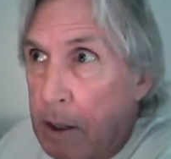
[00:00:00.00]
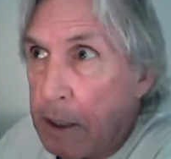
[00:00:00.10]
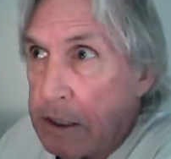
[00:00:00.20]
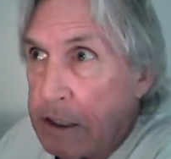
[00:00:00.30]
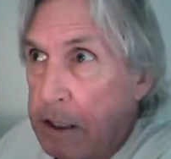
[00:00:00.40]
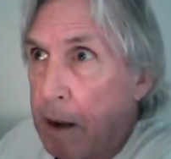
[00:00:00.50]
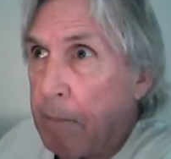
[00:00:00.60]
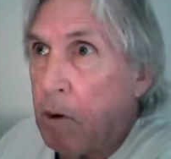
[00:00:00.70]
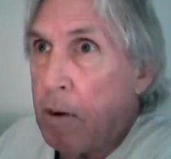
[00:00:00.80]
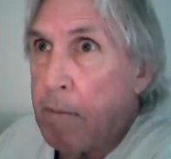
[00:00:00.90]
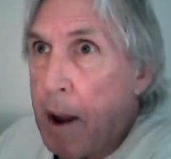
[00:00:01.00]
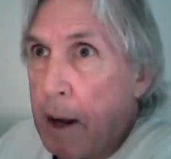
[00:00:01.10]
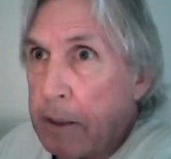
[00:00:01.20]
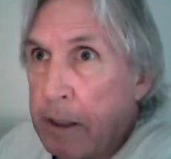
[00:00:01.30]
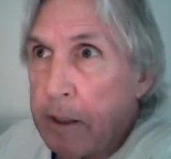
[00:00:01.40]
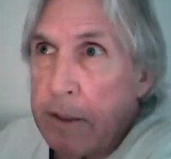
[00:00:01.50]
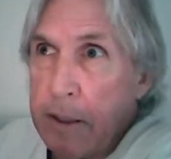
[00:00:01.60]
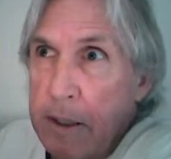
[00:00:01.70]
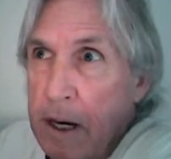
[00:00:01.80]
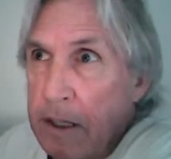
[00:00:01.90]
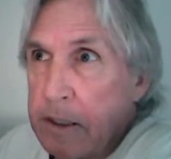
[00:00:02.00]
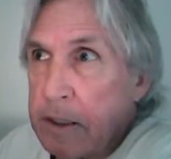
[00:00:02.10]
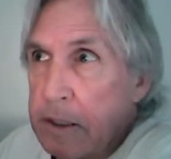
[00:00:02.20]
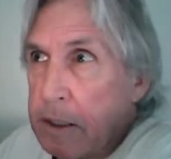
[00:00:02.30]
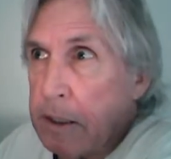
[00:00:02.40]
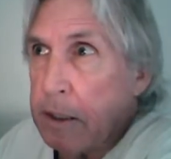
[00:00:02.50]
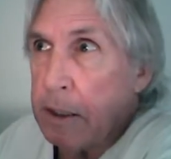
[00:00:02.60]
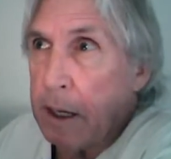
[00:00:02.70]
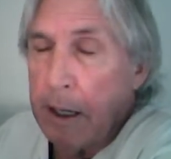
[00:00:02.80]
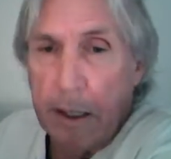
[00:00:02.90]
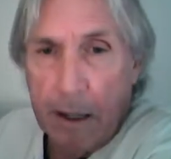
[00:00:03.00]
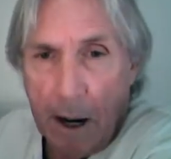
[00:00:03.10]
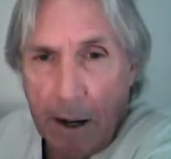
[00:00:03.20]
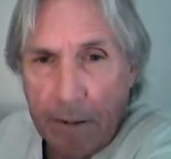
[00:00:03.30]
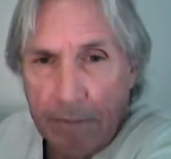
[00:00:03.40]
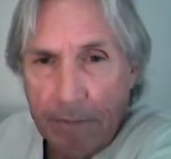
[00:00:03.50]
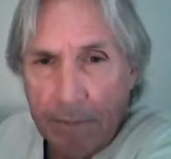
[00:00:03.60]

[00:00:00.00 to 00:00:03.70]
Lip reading: let's say I'm going back to 1989.